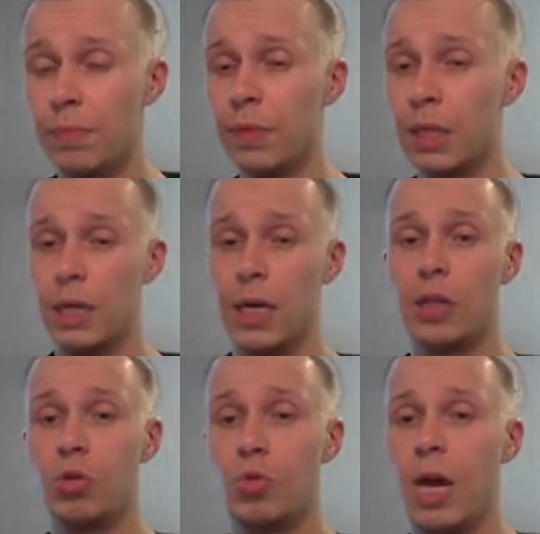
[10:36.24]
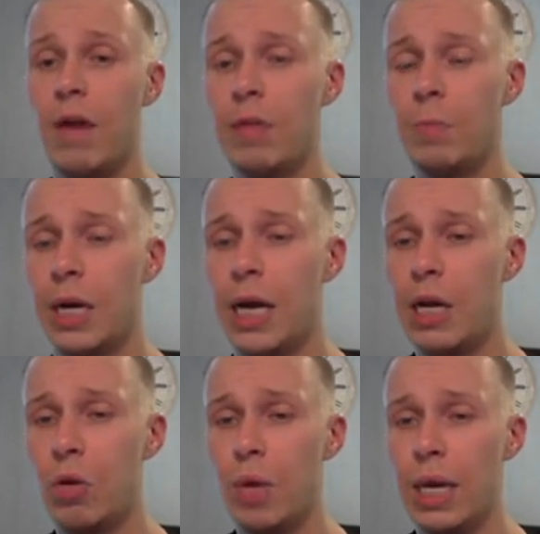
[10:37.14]
not to have it. But
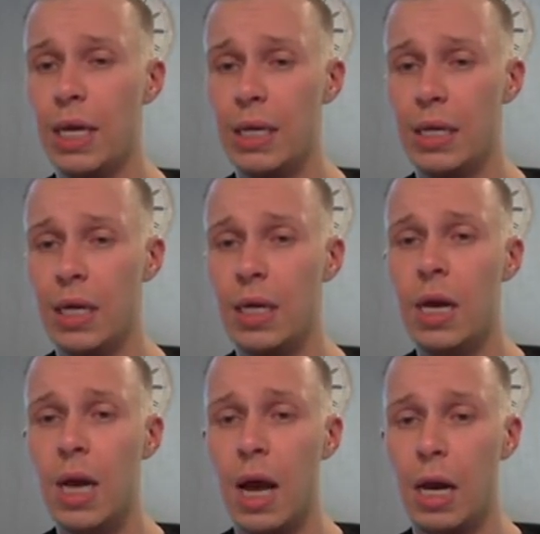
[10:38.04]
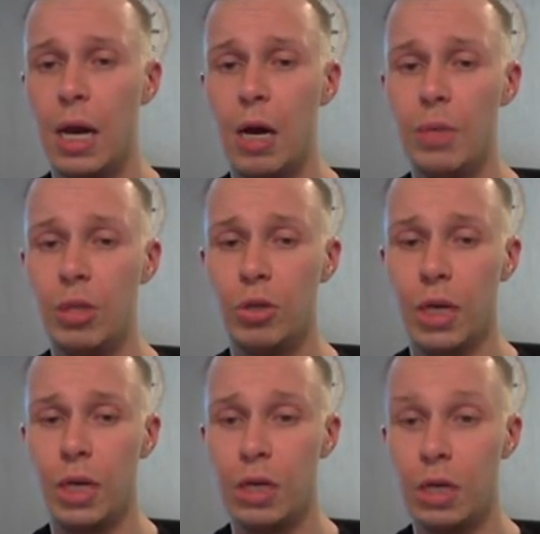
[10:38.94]
either way, he did allow me to get
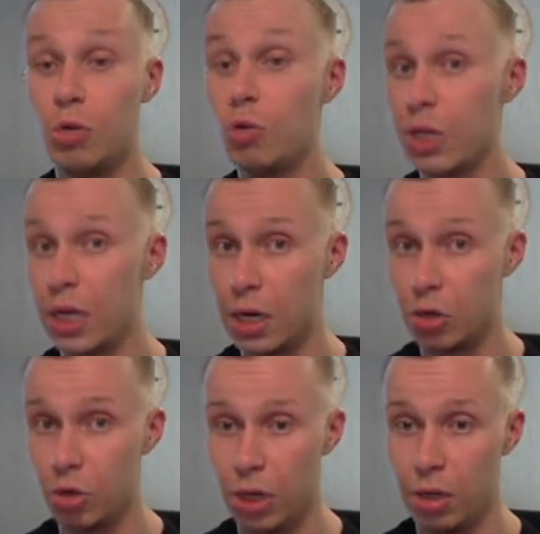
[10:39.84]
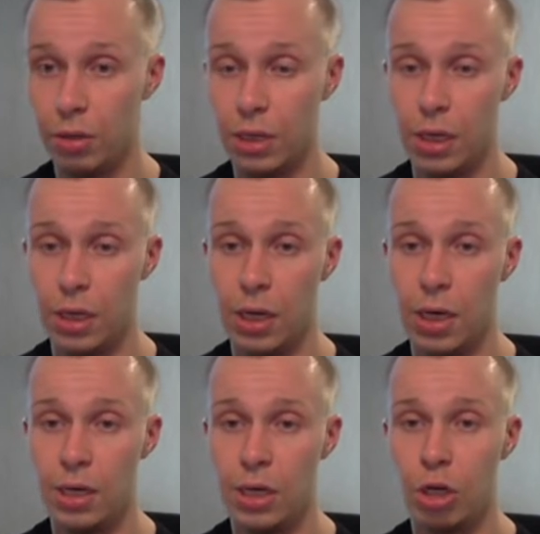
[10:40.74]
a huge Giga Drain on the
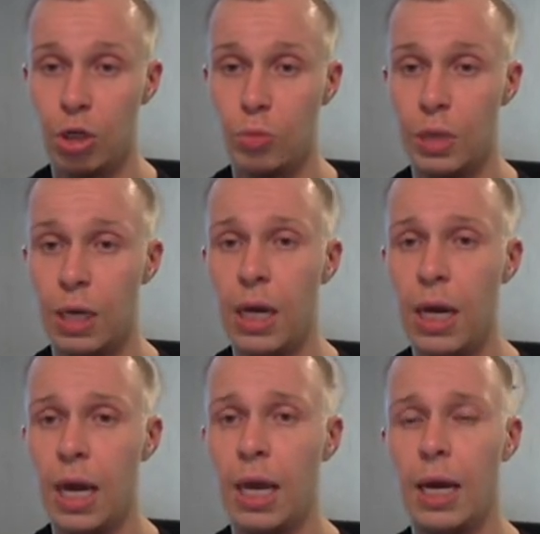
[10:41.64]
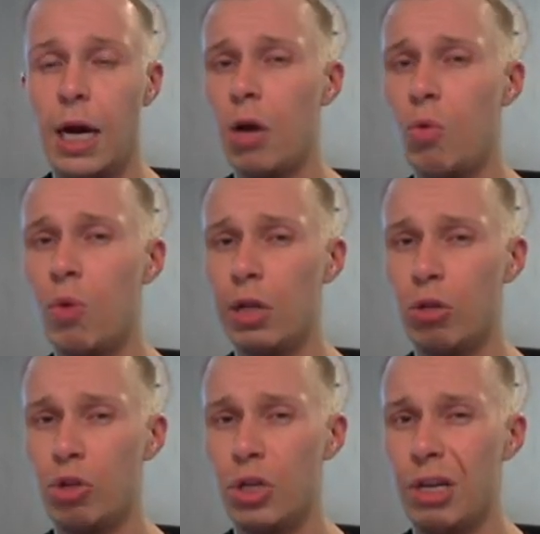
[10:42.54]
Diggersby. And now I wanted
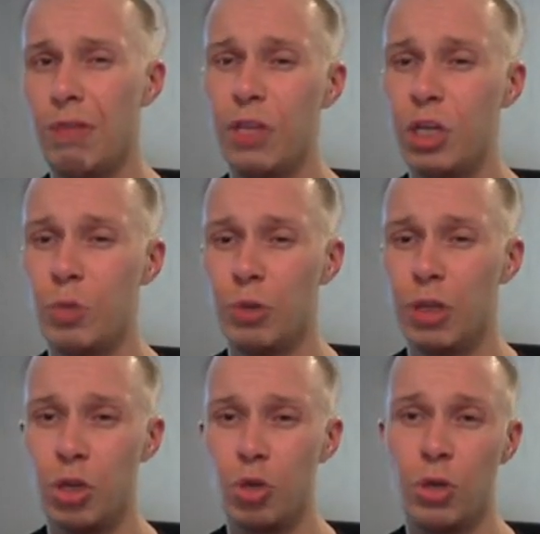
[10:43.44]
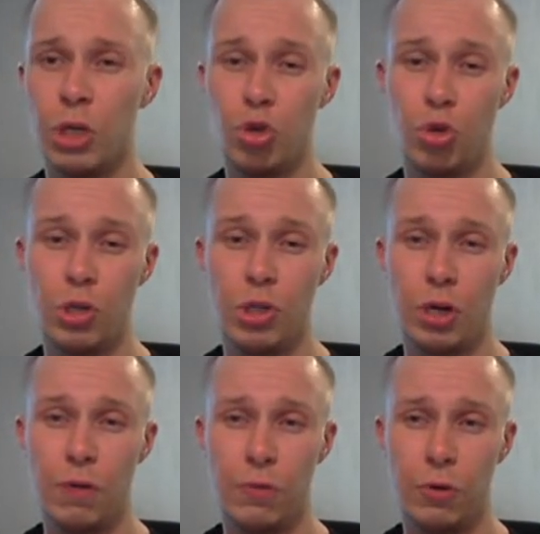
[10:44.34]
to see if this potential is Choice
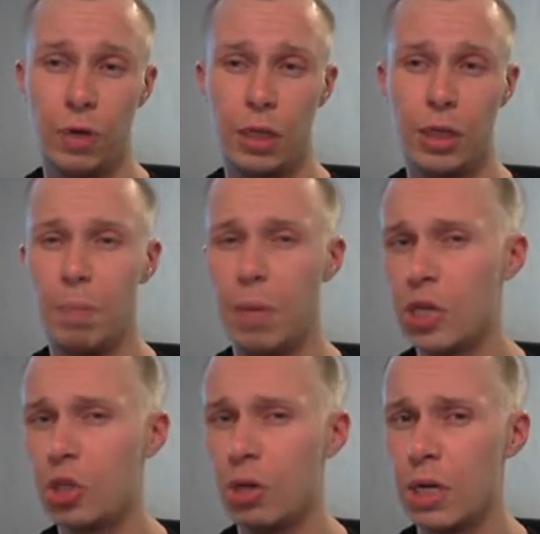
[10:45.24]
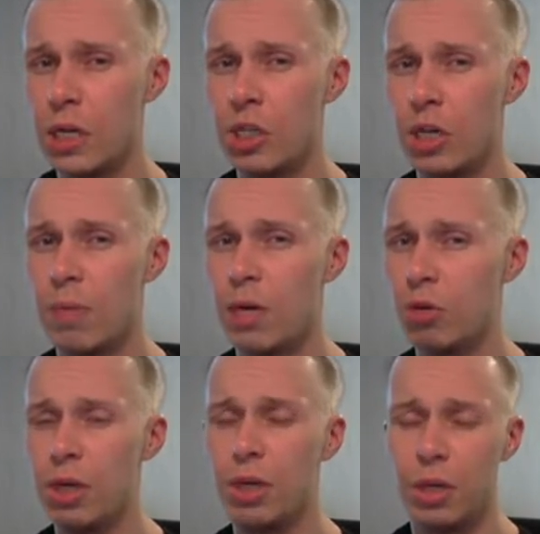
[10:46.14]
Scarf or not. And based on his team, I
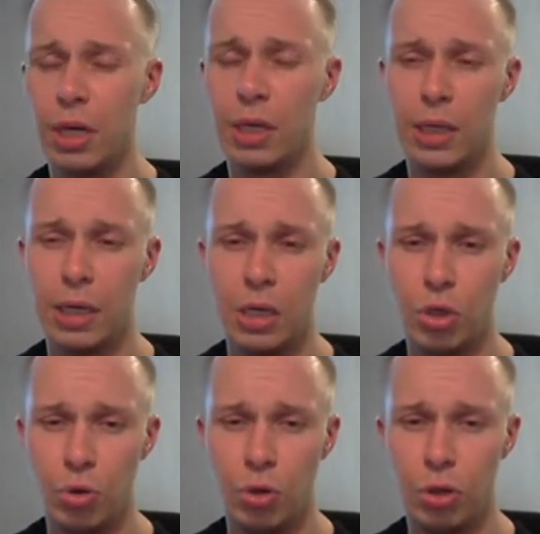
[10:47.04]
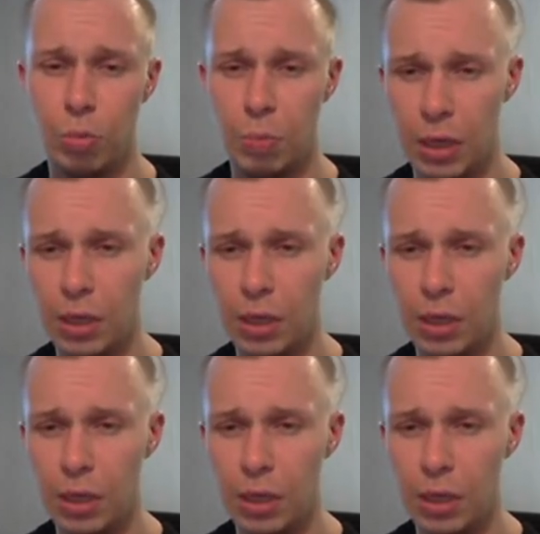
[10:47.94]
really thought that it's going to be.